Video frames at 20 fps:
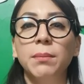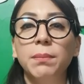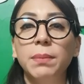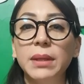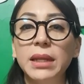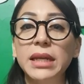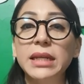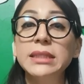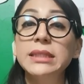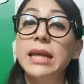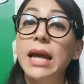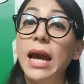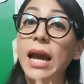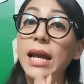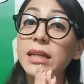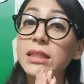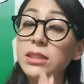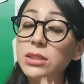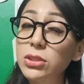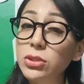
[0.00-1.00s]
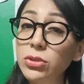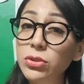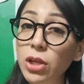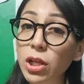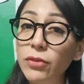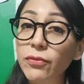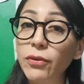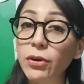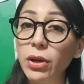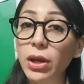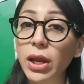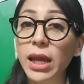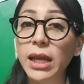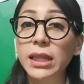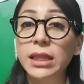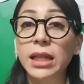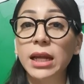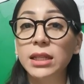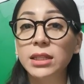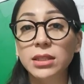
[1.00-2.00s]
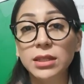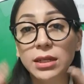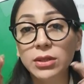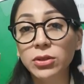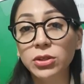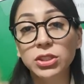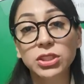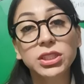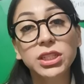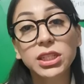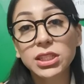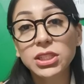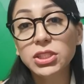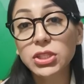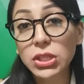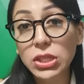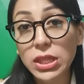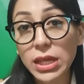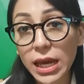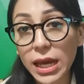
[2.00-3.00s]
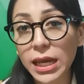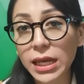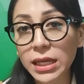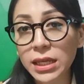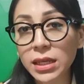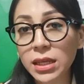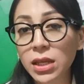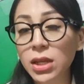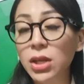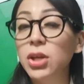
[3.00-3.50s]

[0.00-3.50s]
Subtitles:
Please, guys, do not forget that until today,